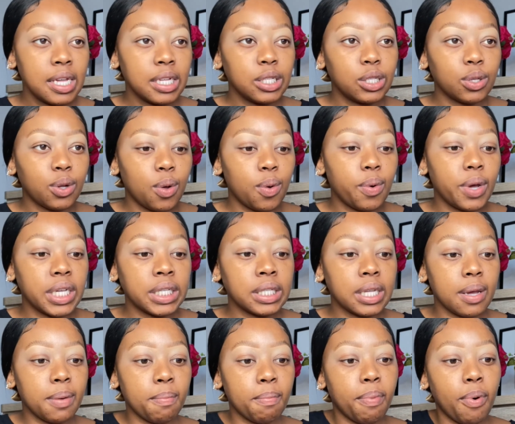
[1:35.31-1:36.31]
It's always
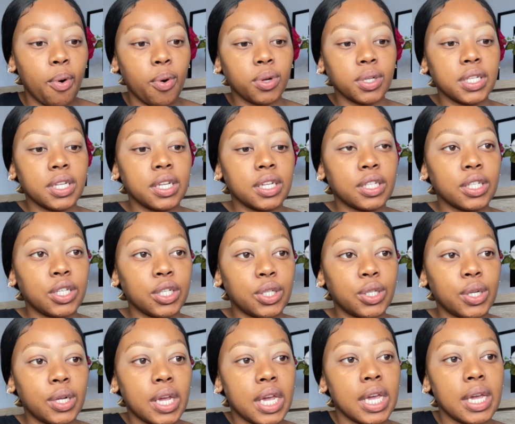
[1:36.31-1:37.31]
important
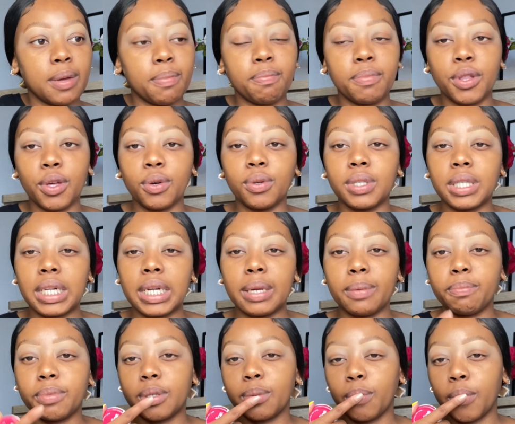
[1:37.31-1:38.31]
to keep those
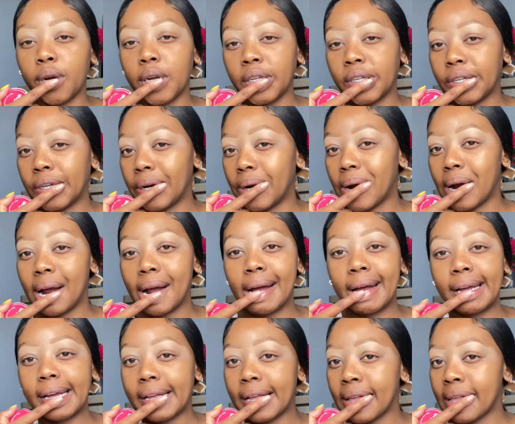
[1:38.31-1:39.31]
lips
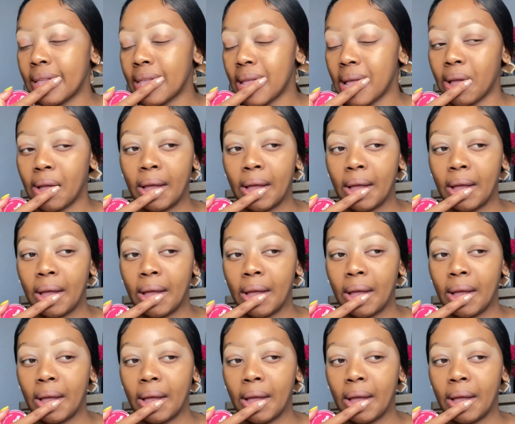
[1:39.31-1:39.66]
moisturized.